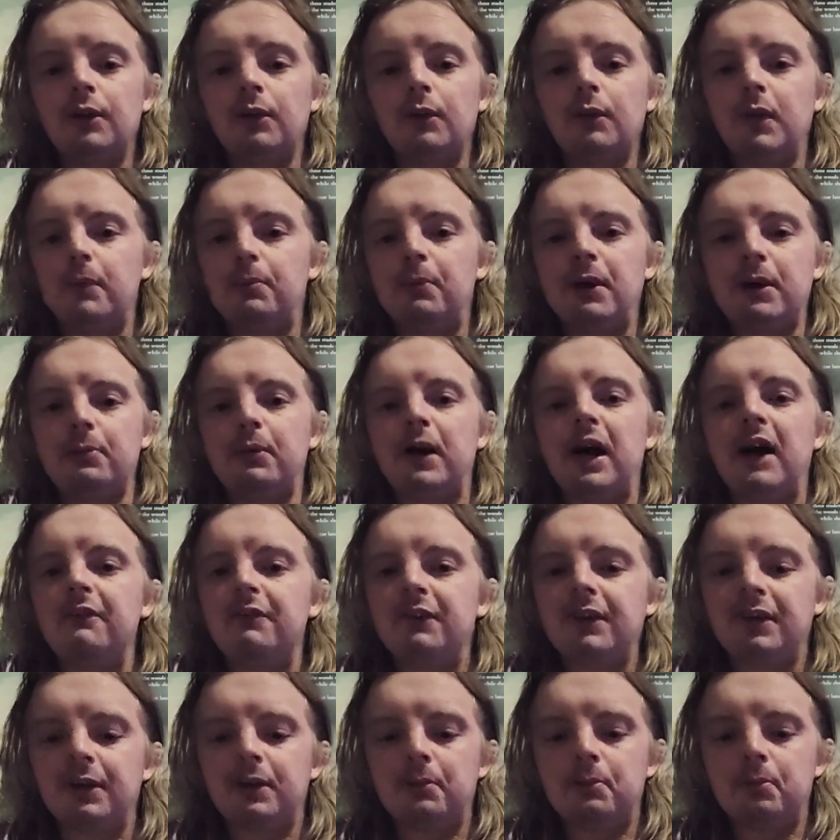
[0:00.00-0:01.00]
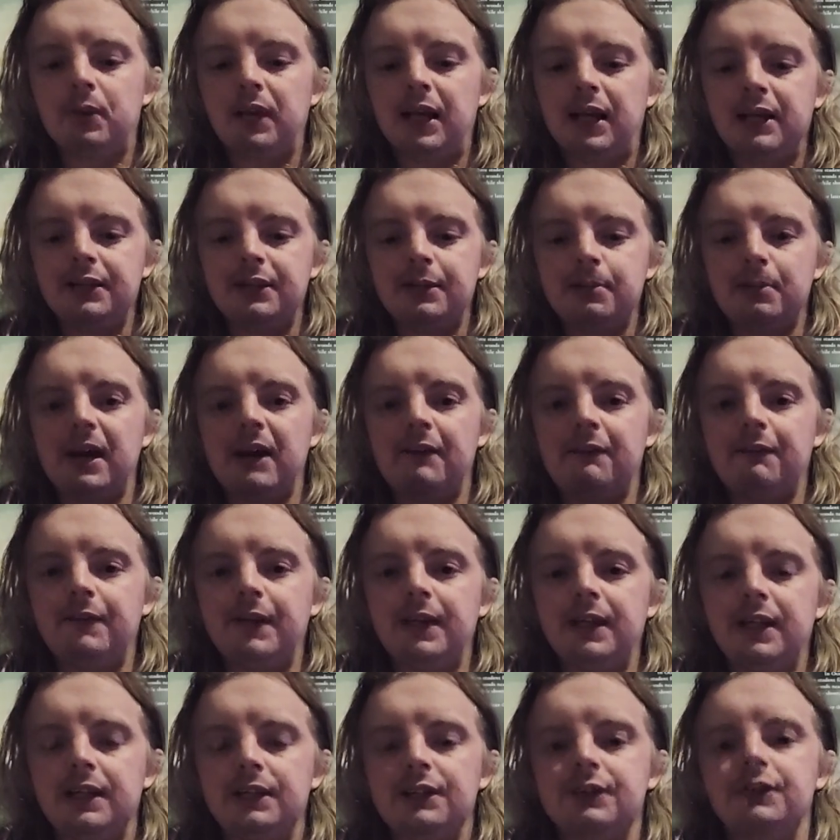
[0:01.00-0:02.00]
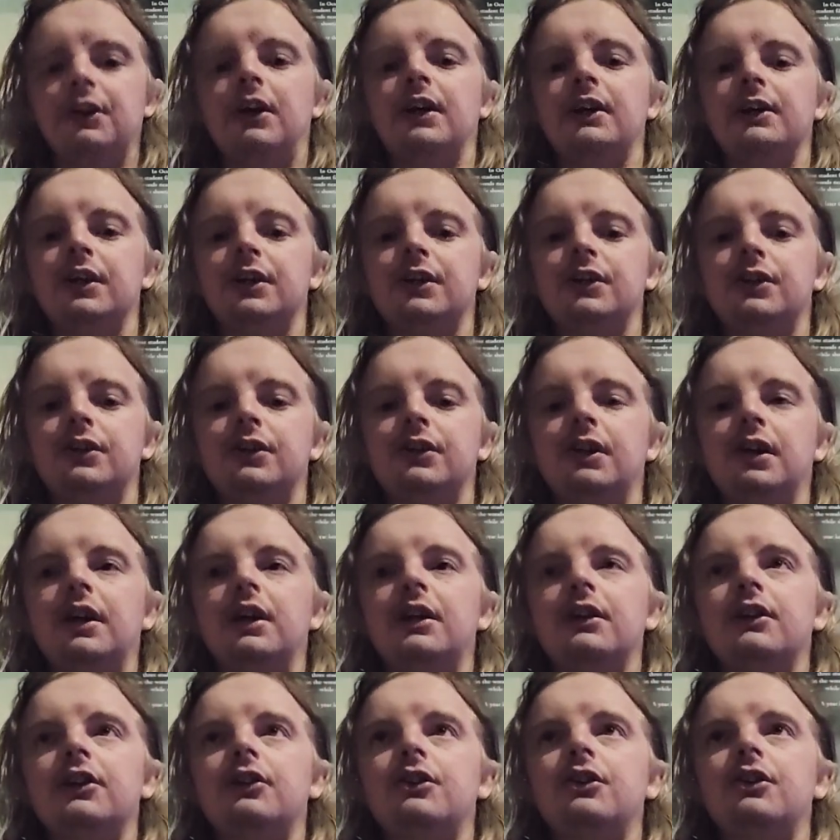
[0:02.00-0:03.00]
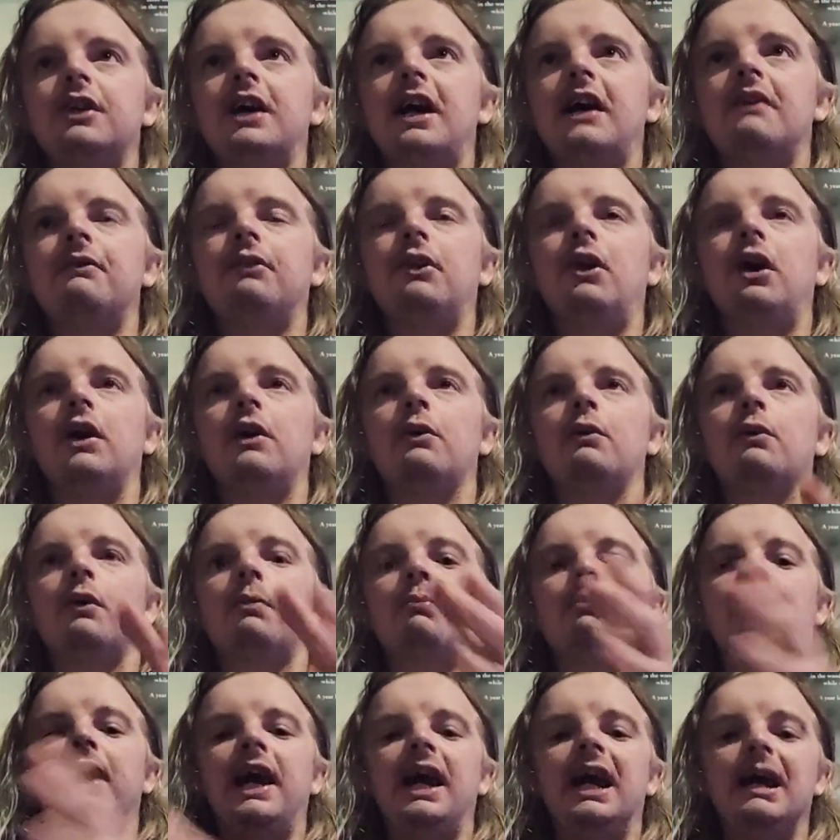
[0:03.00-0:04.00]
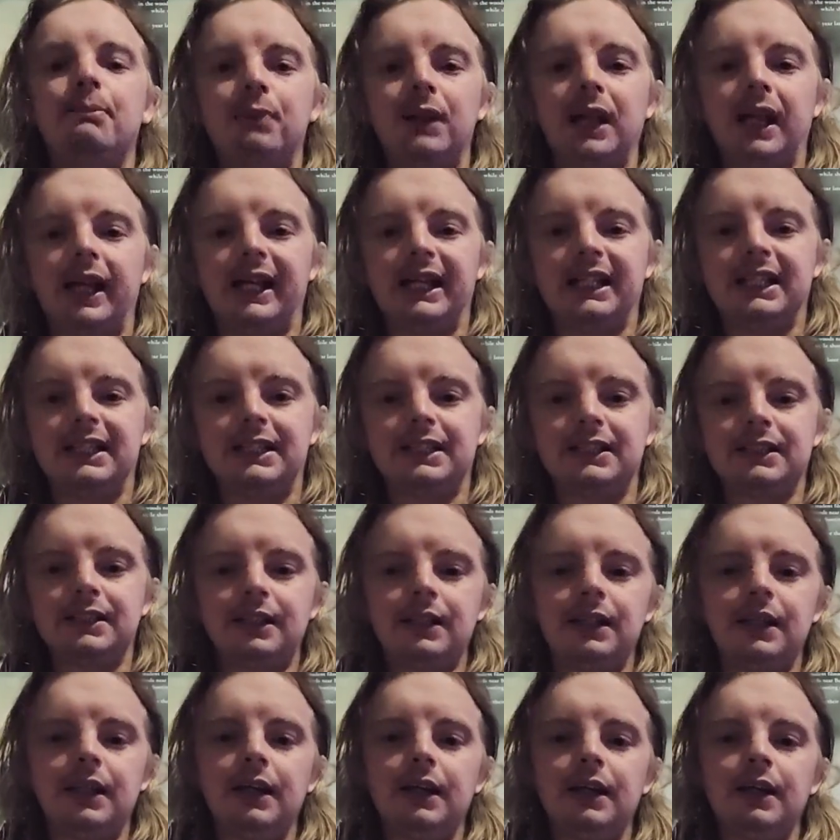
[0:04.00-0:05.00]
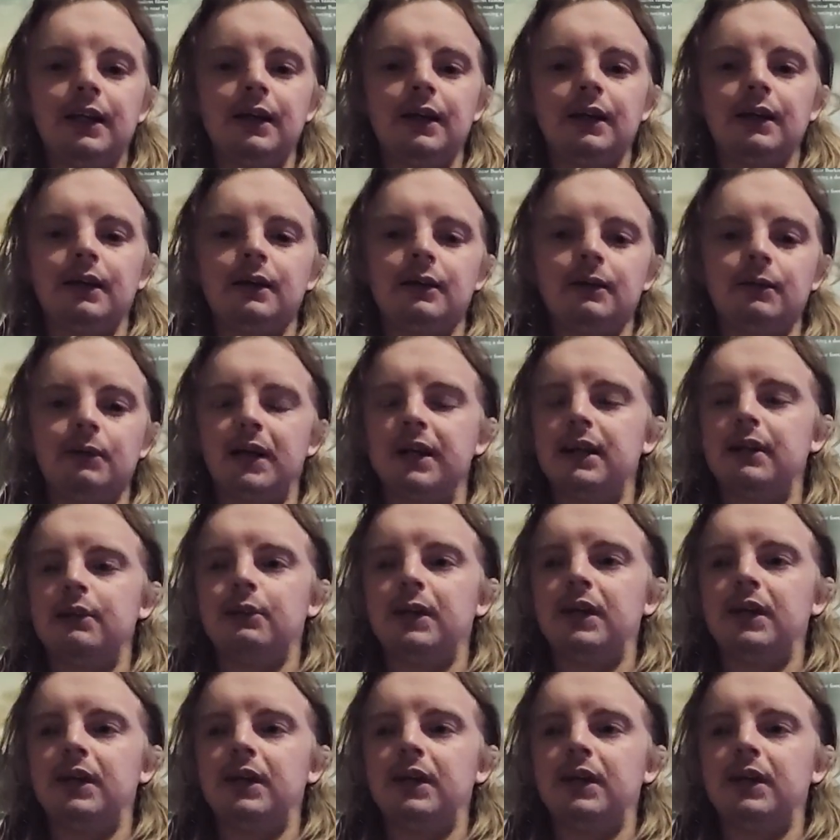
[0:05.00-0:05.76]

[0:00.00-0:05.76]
Where people having complaints about figures, like they should have like a repair place where